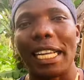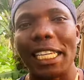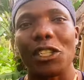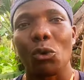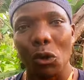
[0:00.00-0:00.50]

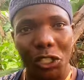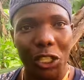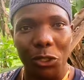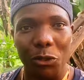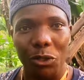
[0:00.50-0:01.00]
is
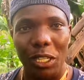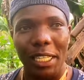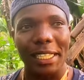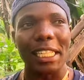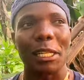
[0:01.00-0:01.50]
watching you
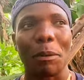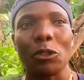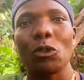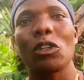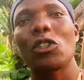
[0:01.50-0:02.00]
than the
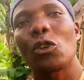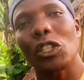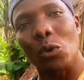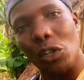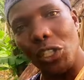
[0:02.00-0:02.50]
person who is
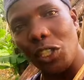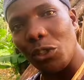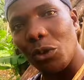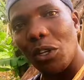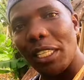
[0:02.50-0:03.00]
not
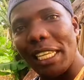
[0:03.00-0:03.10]
watching you